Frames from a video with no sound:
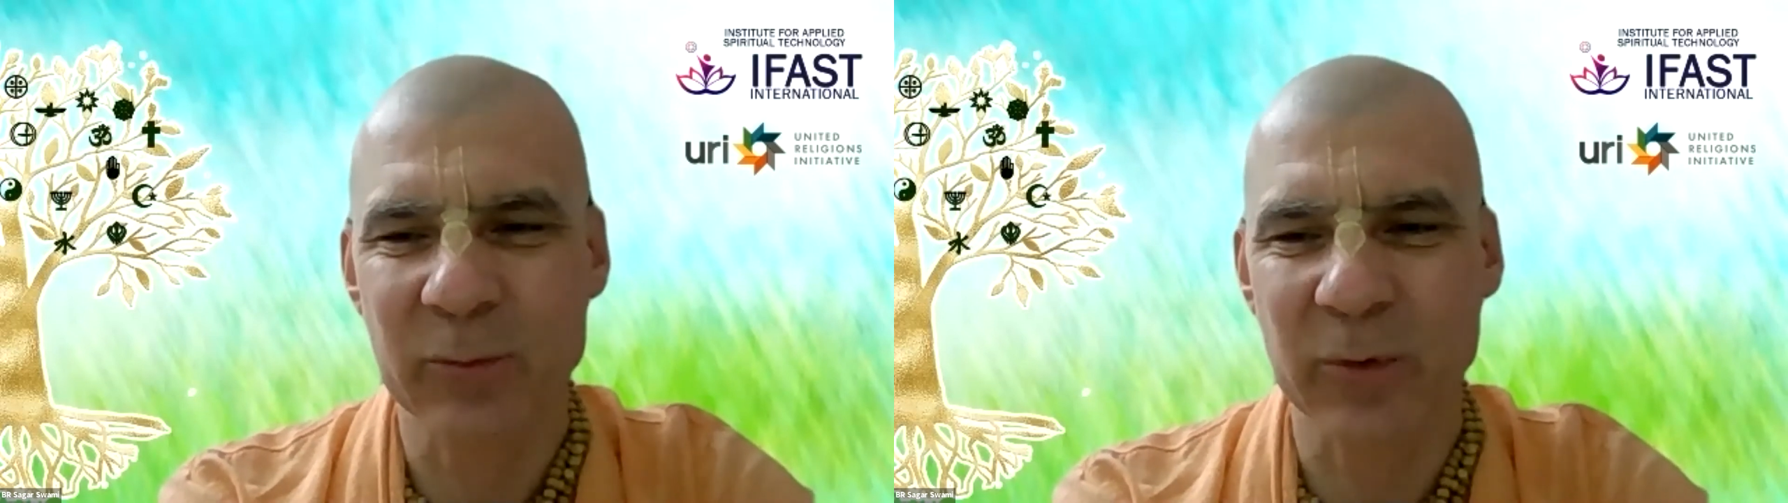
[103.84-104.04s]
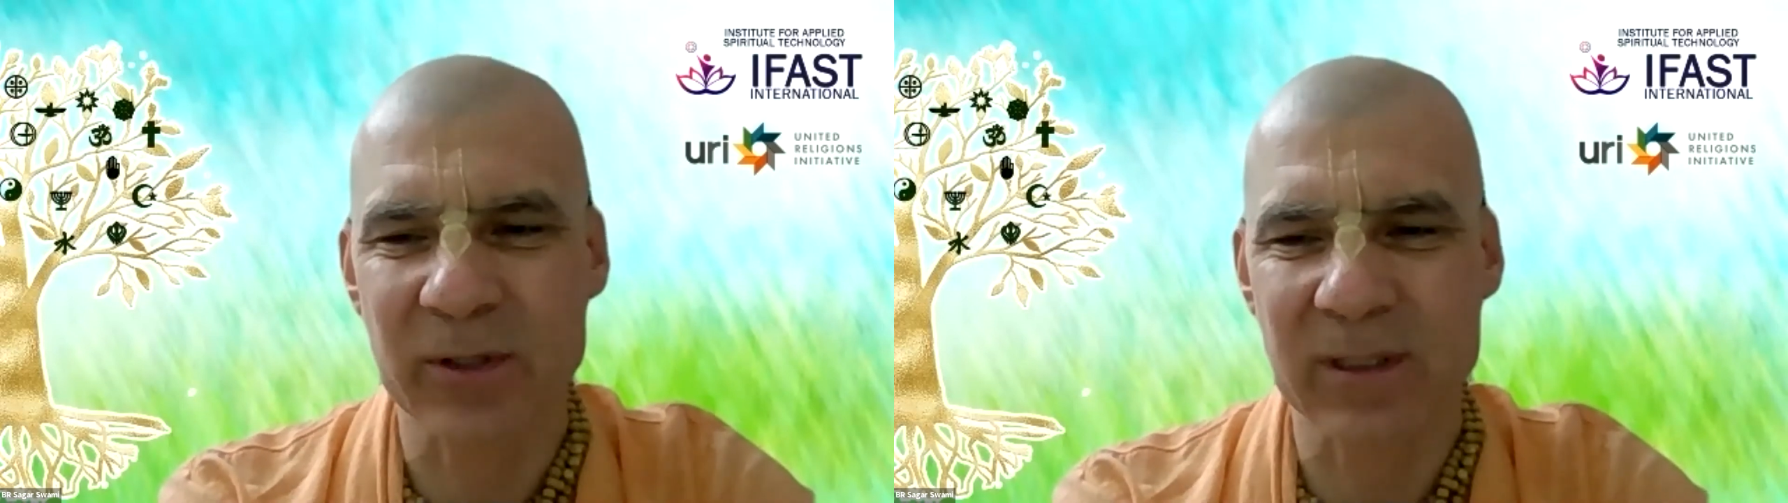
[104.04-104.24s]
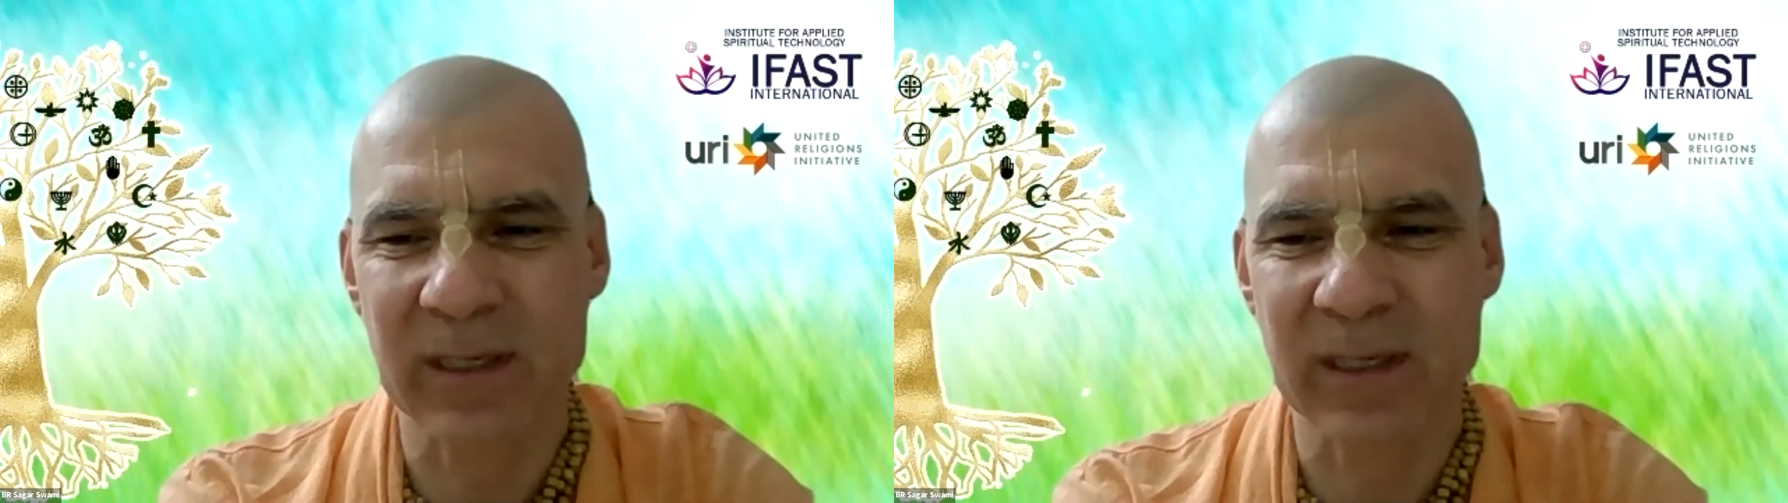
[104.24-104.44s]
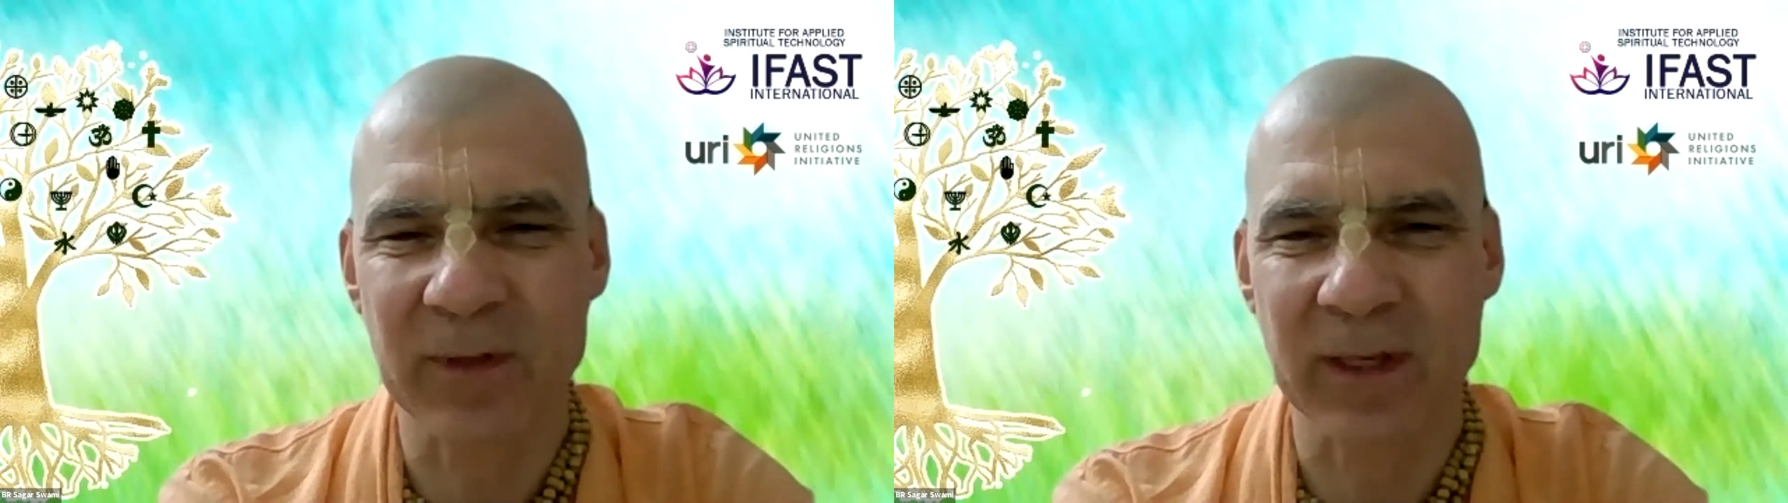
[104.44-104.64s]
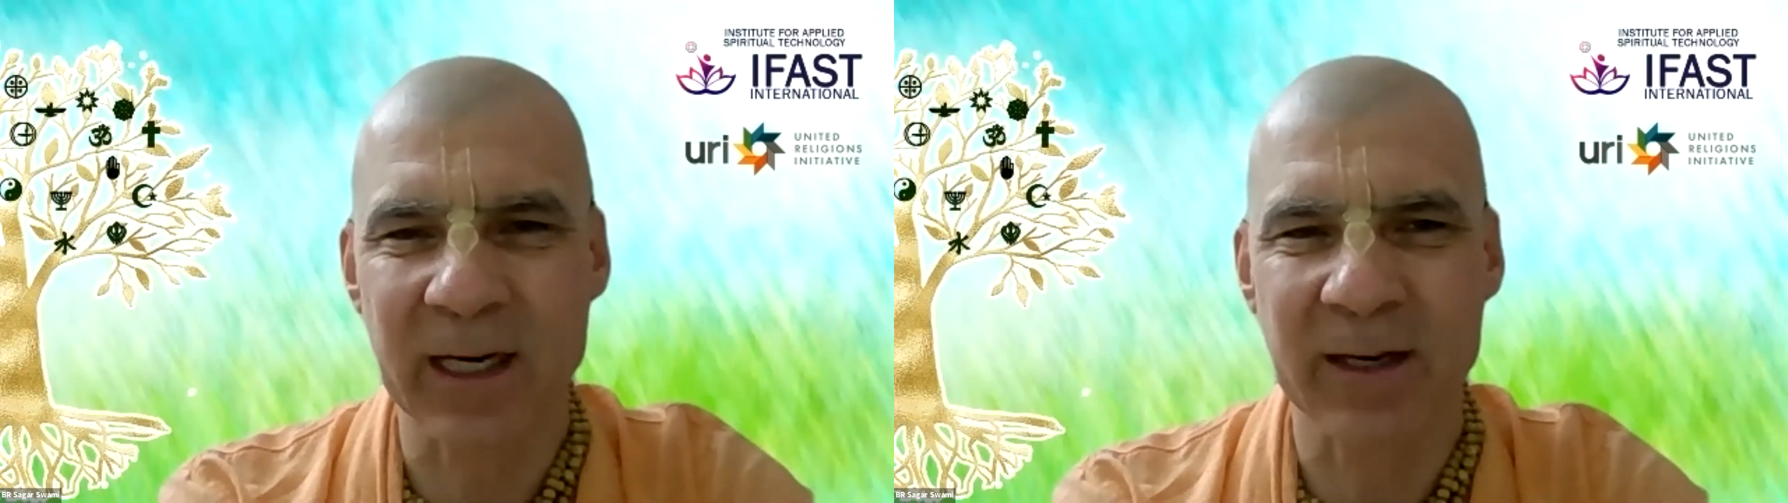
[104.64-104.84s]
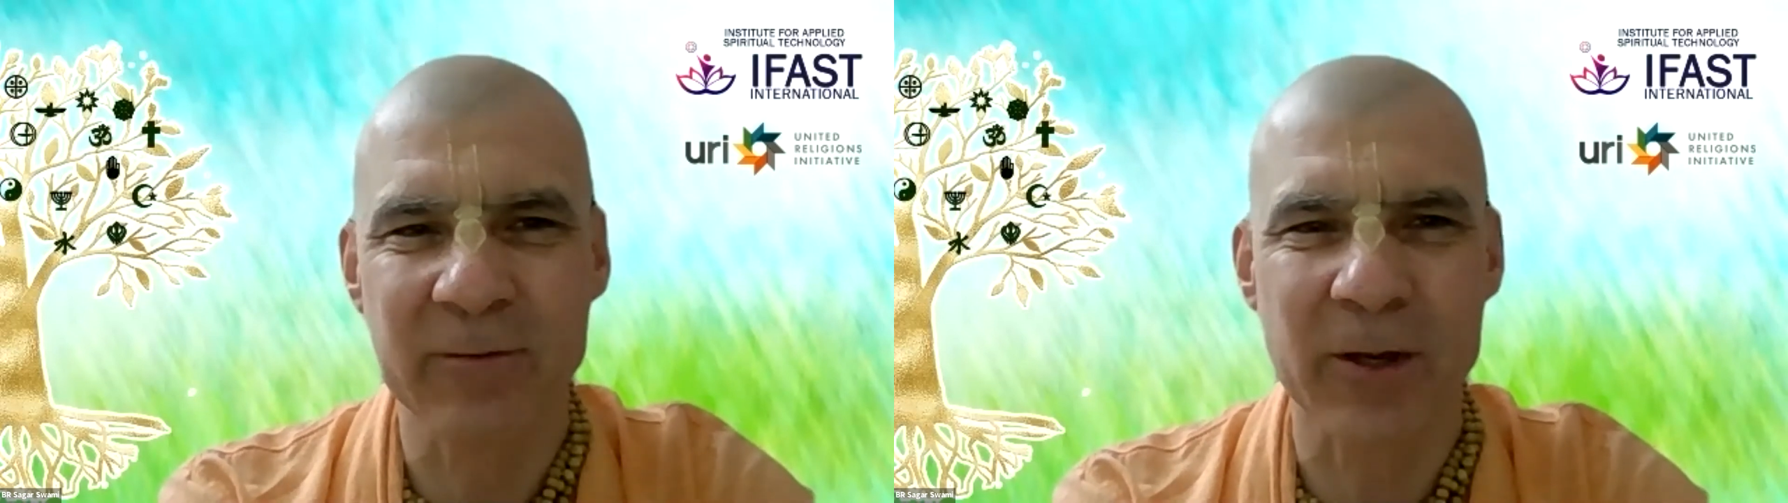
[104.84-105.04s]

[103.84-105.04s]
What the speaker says: was something I've